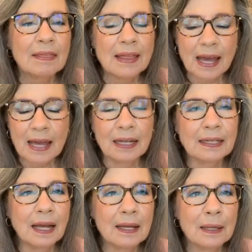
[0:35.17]

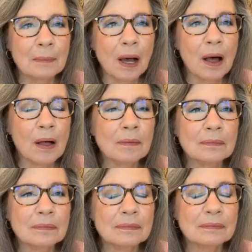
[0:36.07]
that
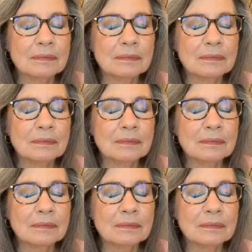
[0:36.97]
I'll